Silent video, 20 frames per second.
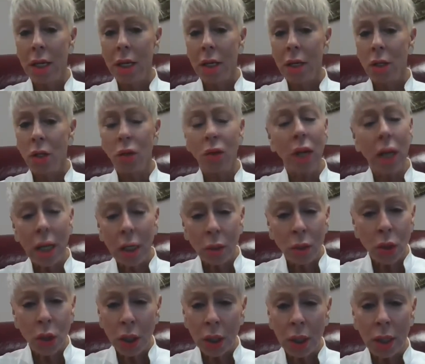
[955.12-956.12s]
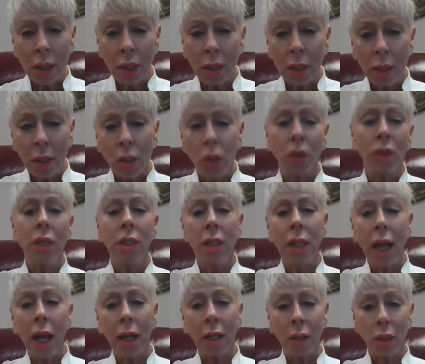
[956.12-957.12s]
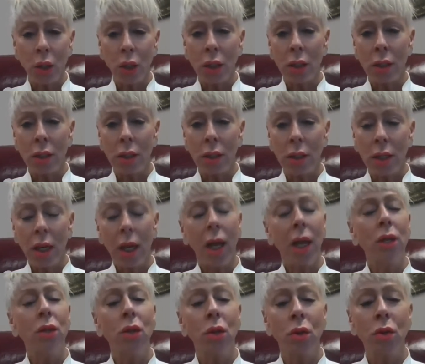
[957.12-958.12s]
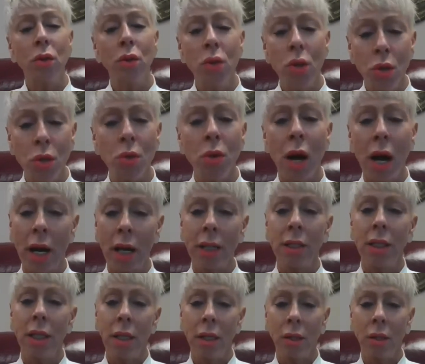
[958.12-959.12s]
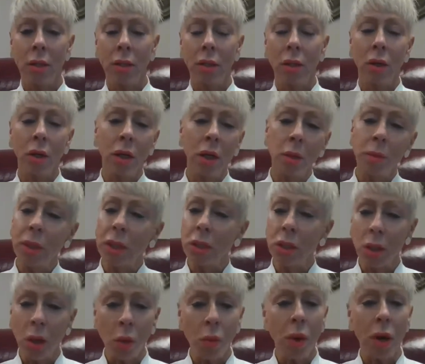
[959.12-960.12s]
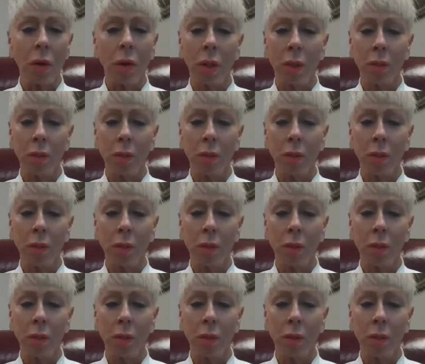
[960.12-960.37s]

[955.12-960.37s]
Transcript: Your energy, your intelligence, and your new ideas are going to be so welcomed.